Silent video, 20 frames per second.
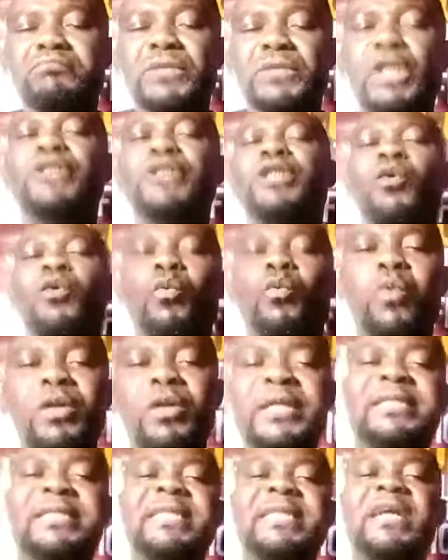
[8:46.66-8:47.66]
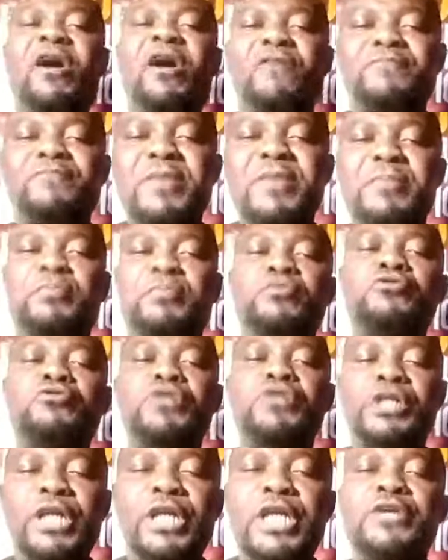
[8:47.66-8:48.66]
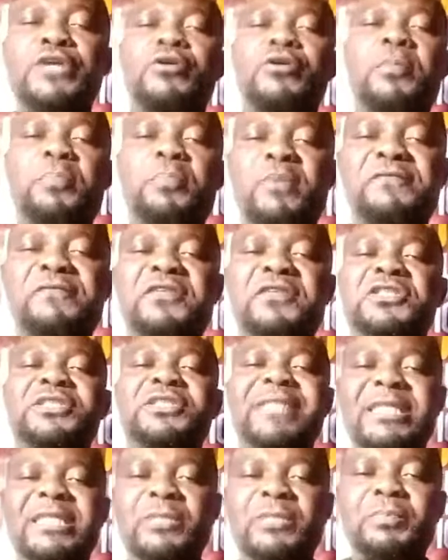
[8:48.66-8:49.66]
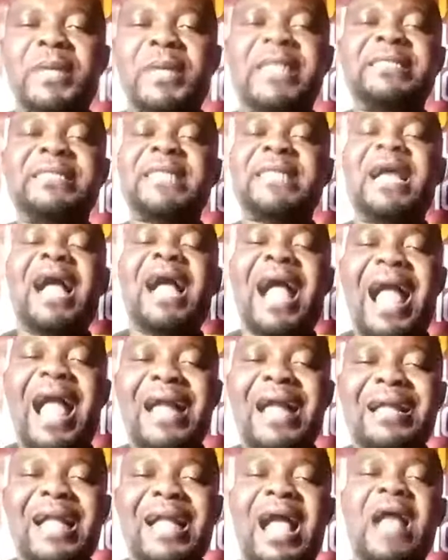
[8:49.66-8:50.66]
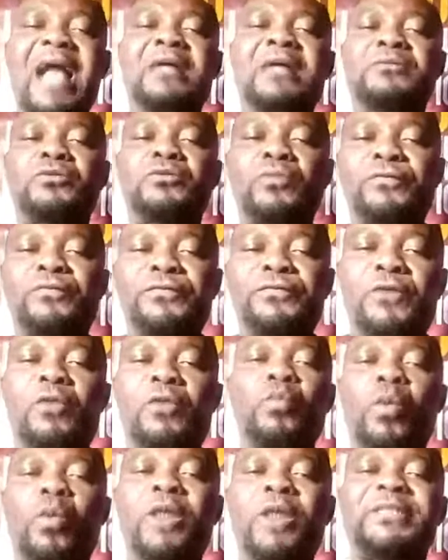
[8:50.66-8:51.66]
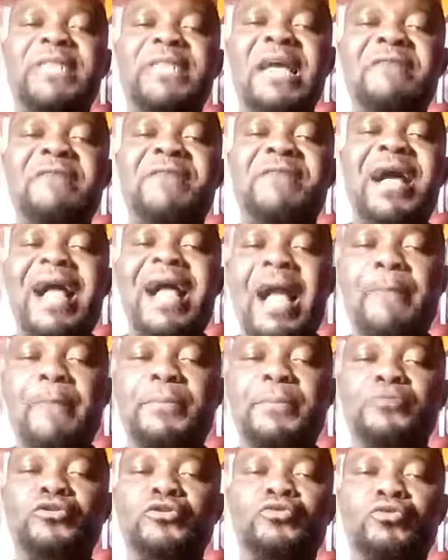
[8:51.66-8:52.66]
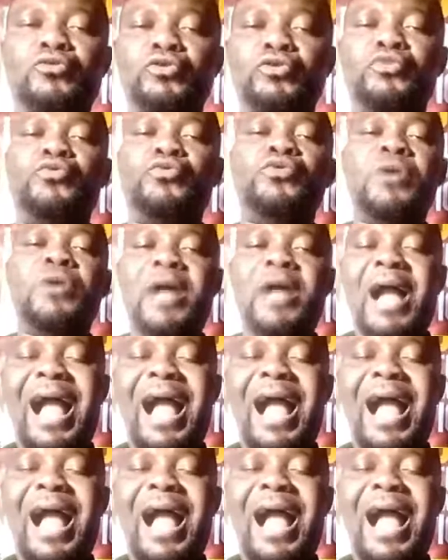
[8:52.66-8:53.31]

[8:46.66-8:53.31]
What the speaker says: The quality of people in your professional space accounts for whatever happens to you